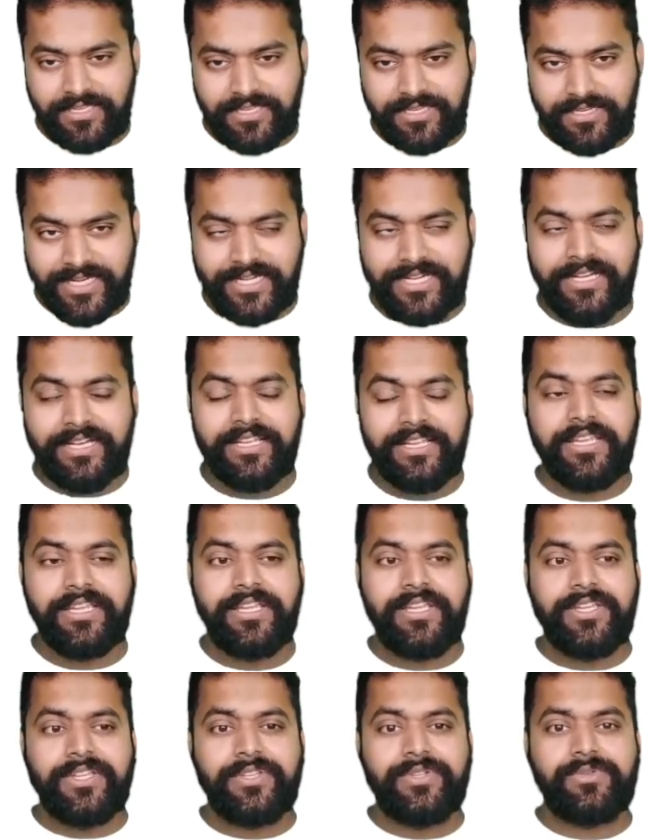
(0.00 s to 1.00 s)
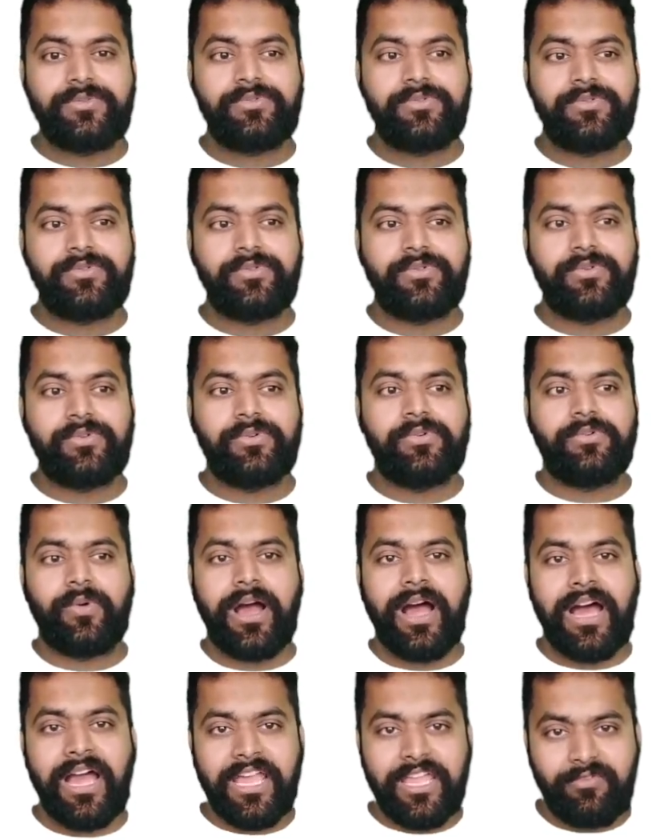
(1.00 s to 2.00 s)
right so
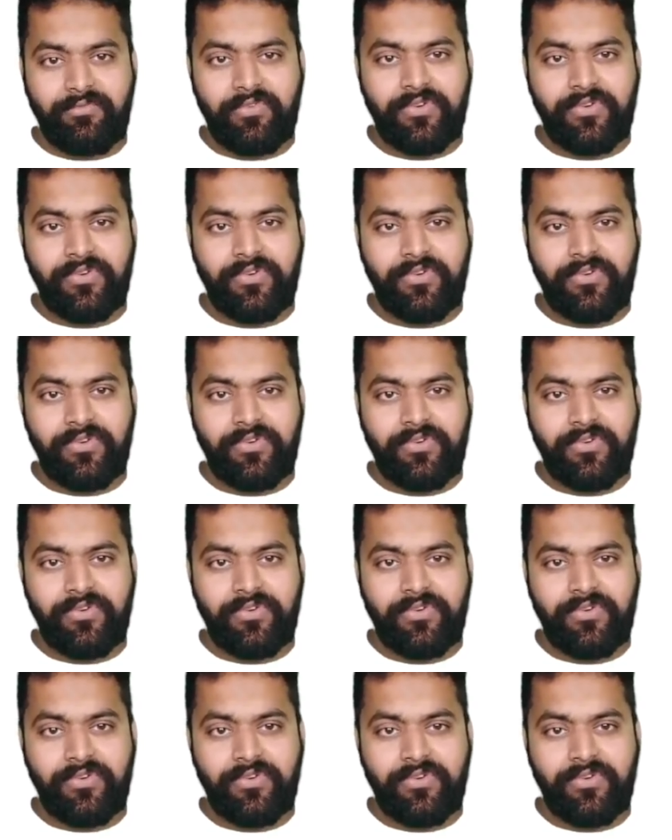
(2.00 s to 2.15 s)
I